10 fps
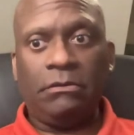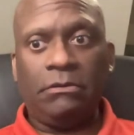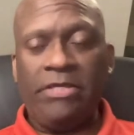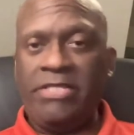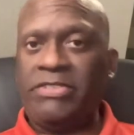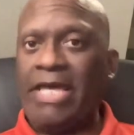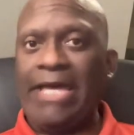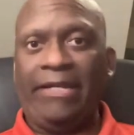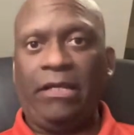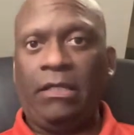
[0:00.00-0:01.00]
He's
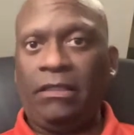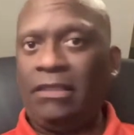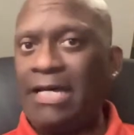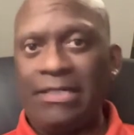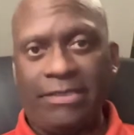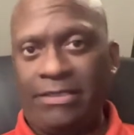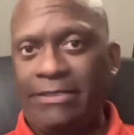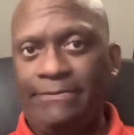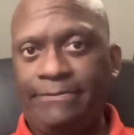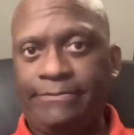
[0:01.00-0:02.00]
had a lot of
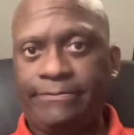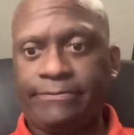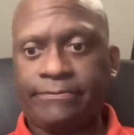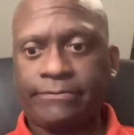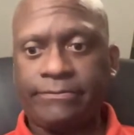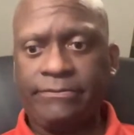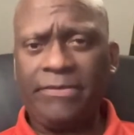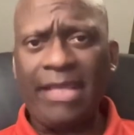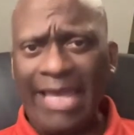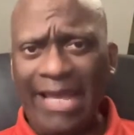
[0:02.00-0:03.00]
time,
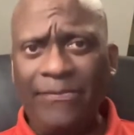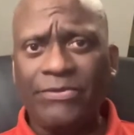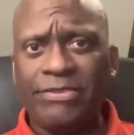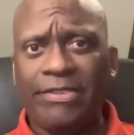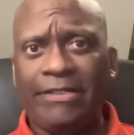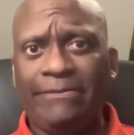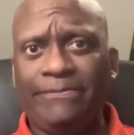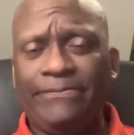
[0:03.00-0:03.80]
ample time